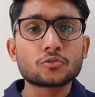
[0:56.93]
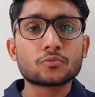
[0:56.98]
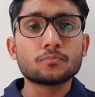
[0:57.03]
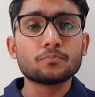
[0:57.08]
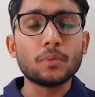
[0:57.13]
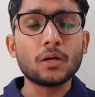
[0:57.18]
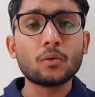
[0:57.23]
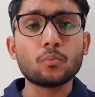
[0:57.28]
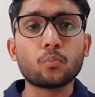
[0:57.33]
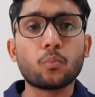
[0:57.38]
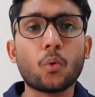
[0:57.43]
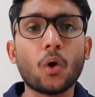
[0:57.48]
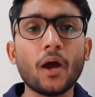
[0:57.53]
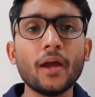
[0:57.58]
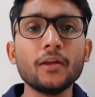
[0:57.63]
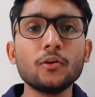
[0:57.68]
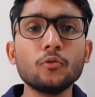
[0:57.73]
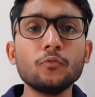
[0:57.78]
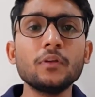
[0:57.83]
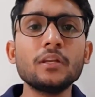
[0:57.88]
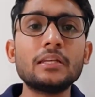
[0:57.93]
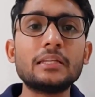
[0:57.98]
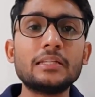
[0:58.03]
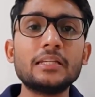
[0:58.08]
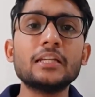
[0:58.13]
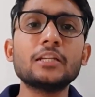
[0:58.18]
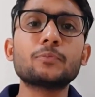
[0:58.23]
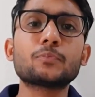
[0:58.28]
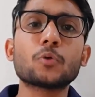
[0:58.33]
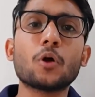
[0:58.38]
But why do we
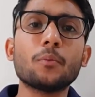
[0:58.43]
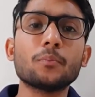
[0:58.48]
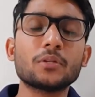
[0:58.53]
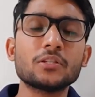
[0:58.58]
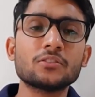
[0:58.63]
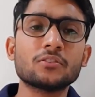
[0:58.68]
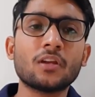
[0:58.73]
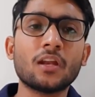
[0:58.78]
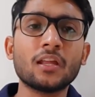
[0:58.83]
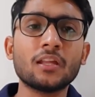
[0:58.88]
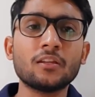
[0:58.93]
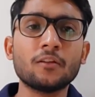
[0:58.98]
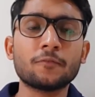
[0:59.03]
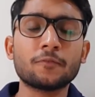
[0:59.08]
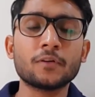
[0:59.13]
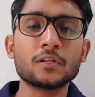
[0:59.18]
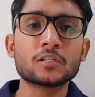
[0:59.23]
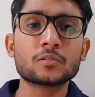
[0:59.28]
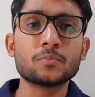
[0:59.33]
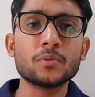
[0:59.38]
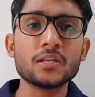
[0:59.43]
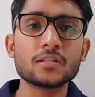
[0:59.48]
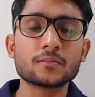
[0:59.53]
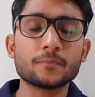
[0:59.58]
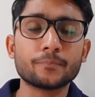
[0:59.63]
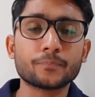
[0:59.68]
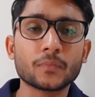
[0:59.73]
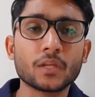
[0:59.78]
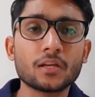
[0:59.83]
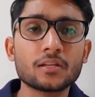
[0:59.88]
need prompt engineering in the first place?
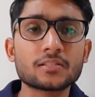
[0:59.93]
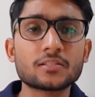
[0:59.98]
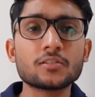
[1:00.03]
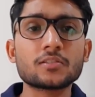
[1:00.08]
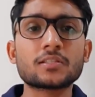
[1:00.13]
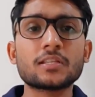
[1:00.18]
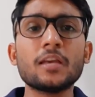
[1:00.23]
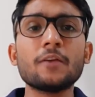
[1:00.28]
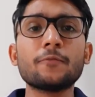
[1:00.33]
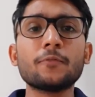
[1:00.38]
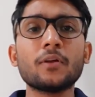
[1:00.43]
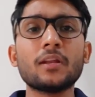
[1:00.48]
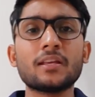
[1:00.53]
So say for